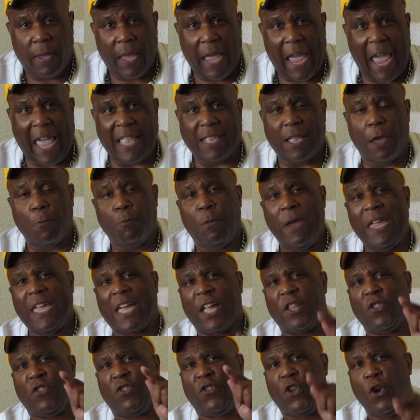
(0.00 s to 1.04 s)
And we
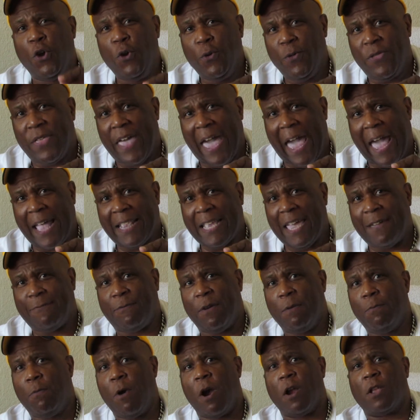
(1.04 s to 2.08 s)
could do that if we
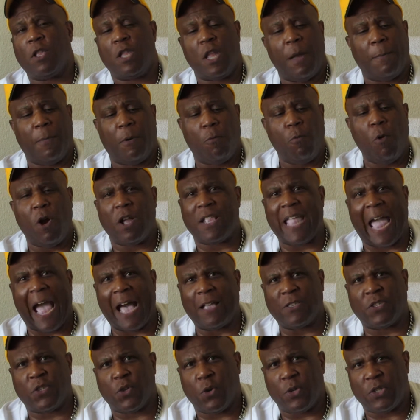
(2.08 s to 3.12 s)
weren't, number one,
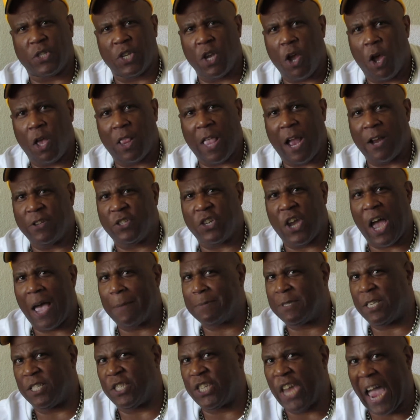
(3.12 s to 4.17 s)
outsourcing all our
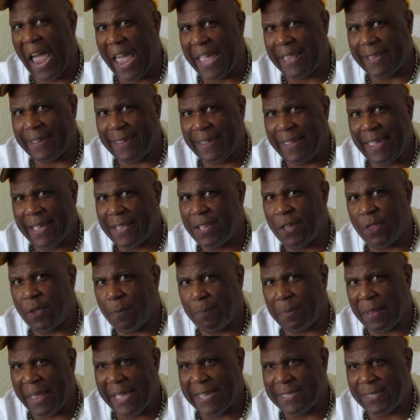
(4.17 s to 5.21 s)
jobs to China and other
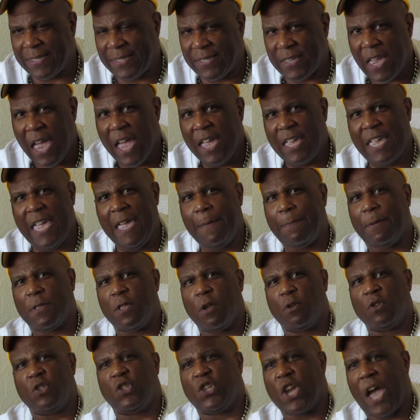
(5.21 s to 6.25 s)
places, keeping
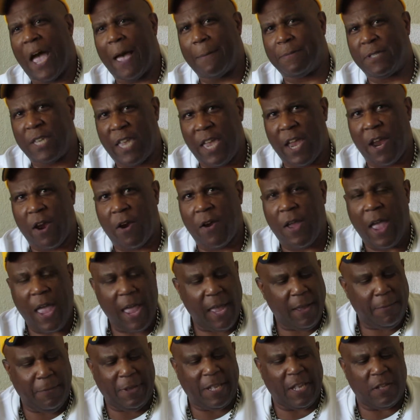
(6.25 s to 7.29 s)
those jobs here.
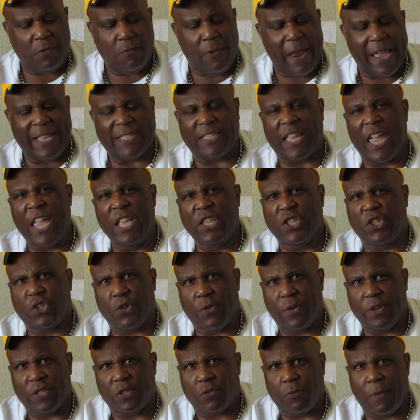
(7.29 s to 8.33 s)
We didn't raise
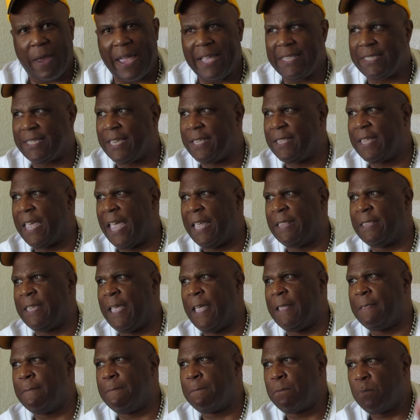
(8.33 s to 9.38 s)
insurance rates
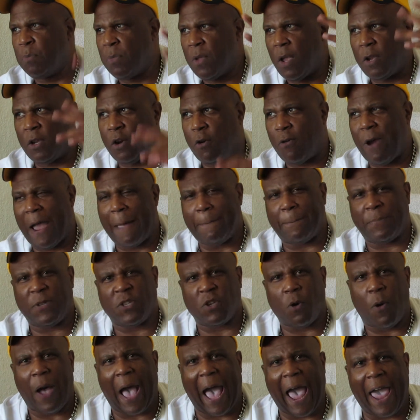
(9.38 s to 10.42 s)
and crap
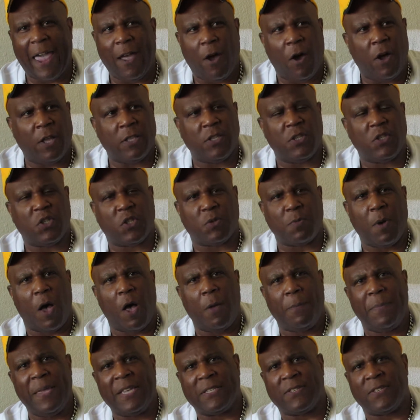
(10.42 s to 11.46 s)
so high on
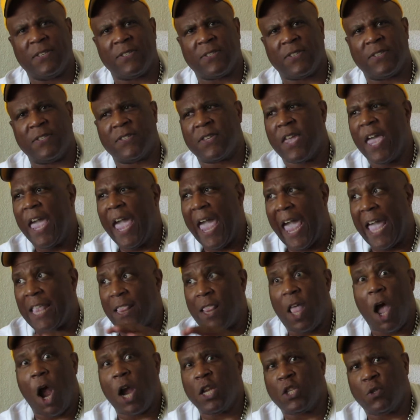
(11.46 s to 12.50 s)
small businesses and
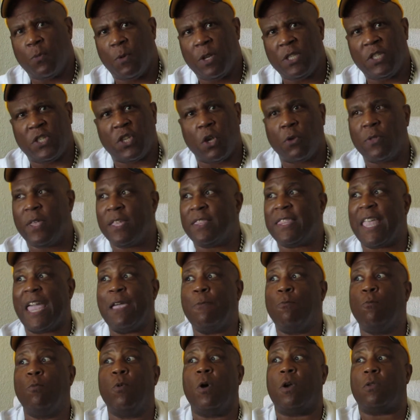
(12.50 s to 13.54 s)
large ones so that they
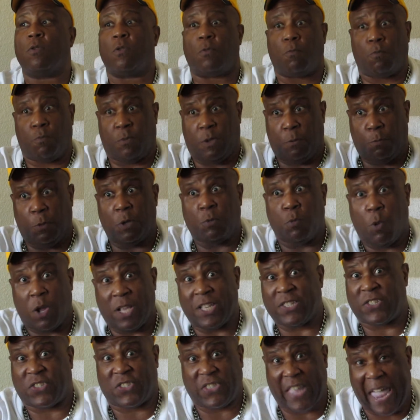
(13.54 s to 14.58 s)
would want
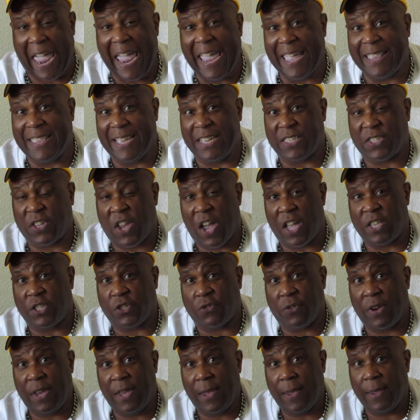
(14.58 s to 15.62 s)
to stay in this
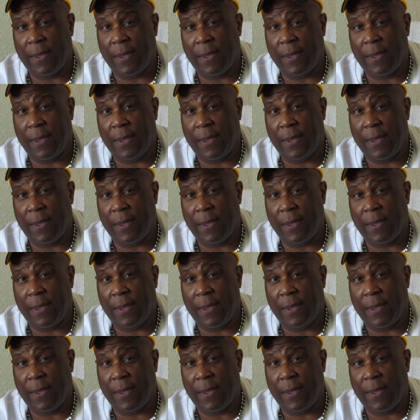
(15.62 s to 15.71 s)
country.